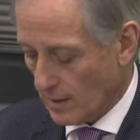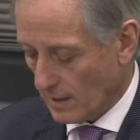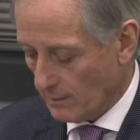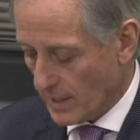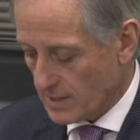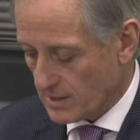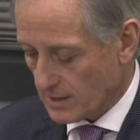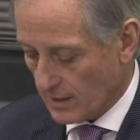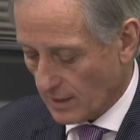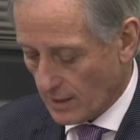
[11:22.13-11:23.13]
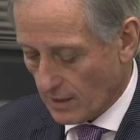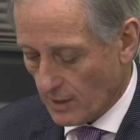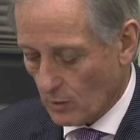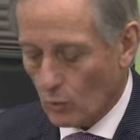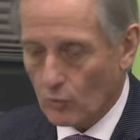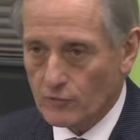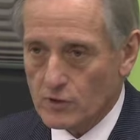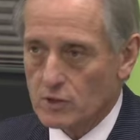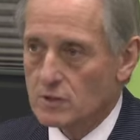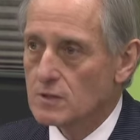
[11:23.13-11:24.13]
and makes it clear that all
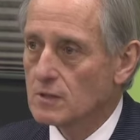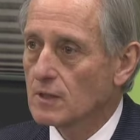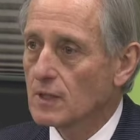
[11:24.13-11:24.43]
fishers